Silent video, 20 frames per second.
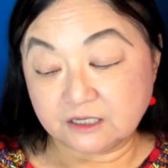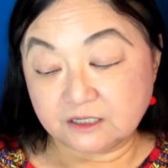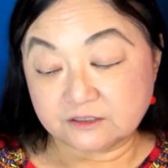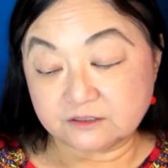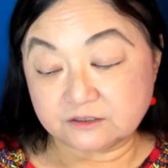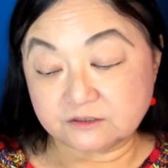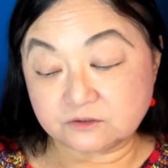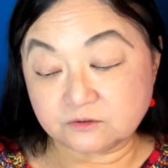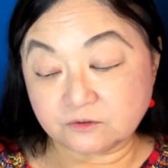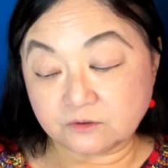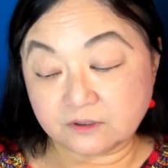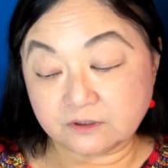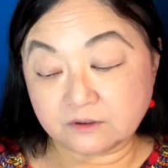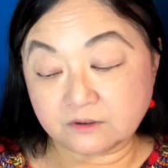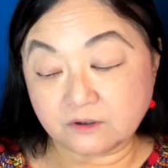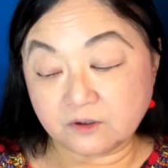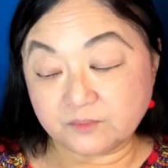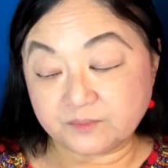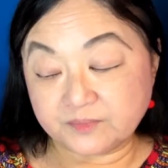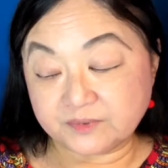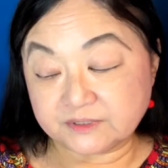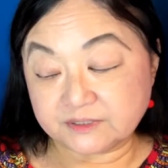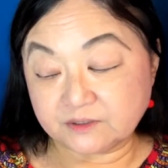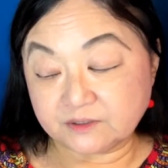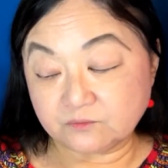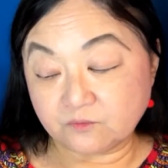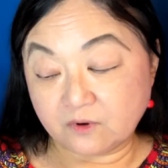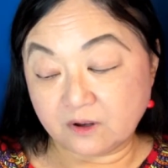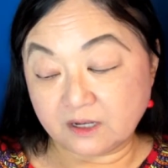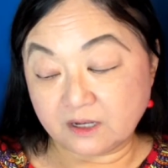the door opened
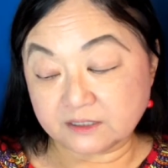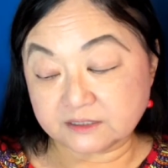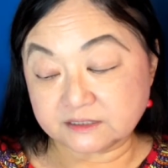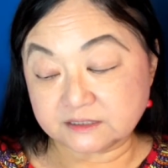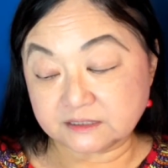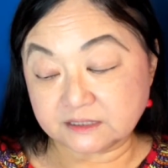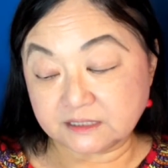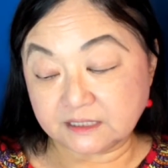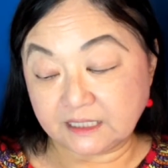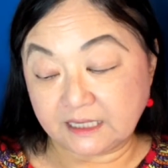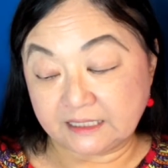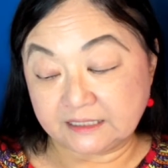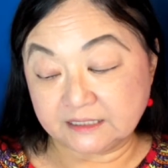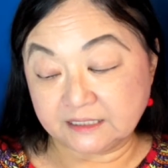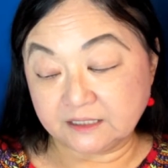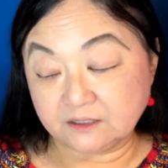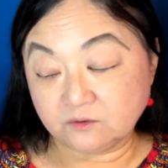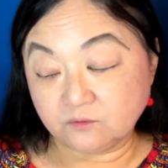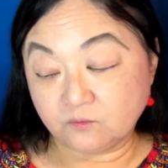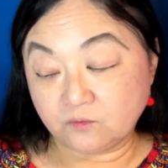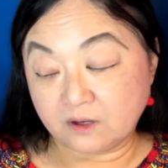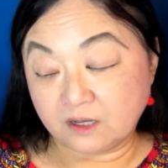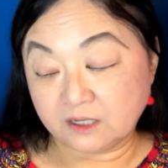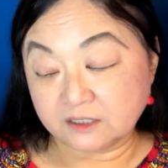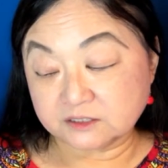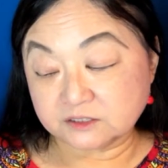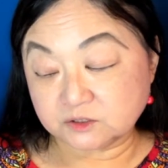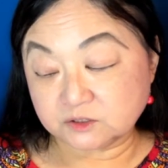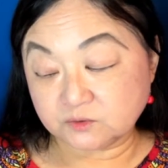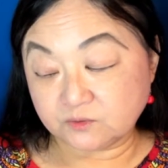and in
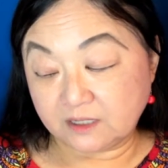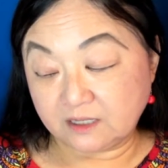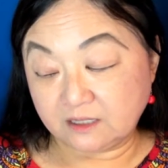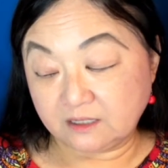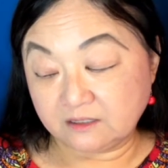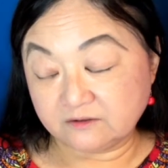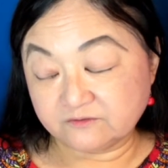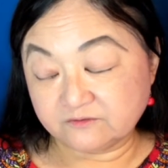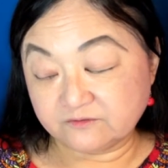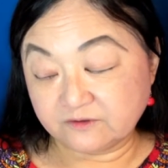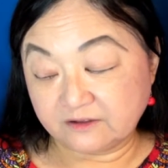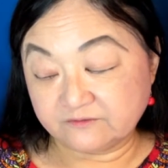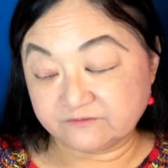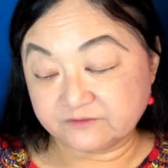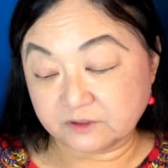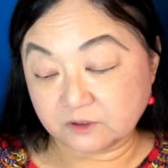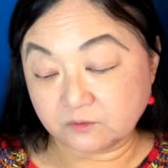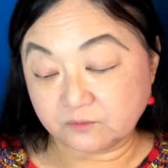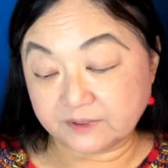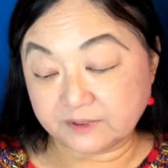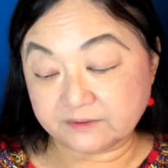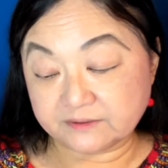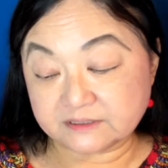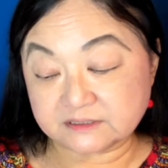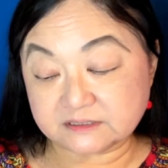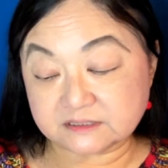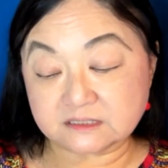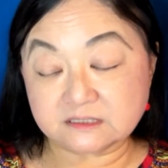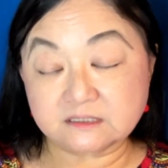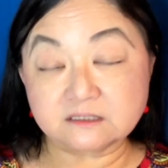walked 12 of the
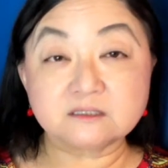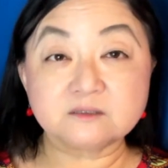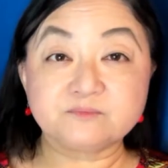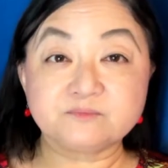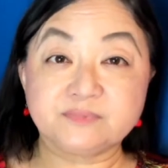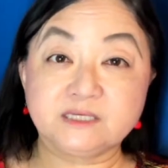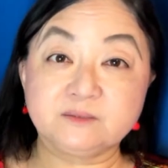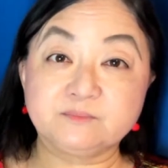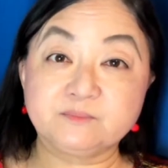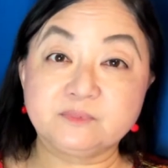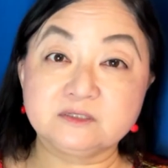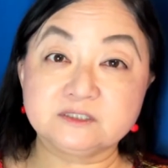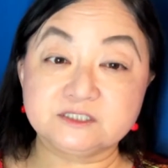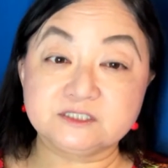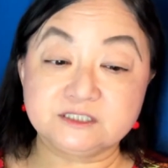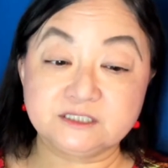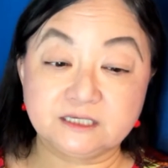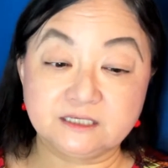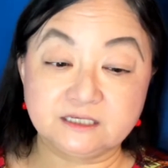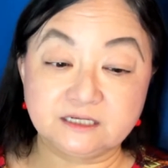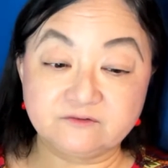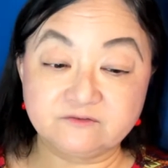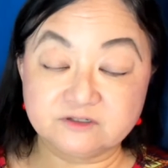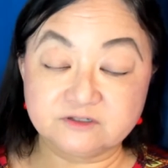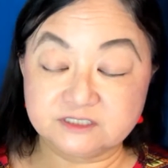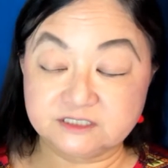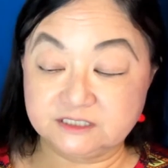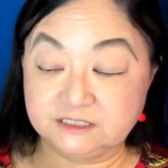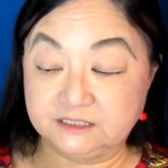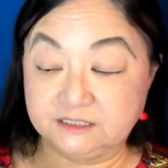queerest little people she had ever
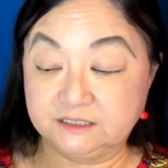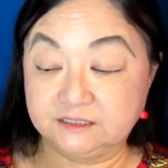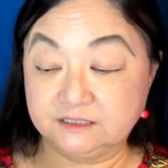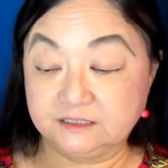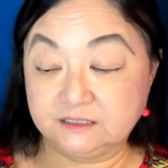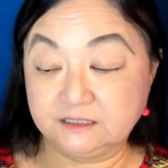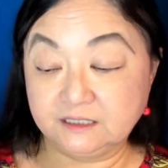seen.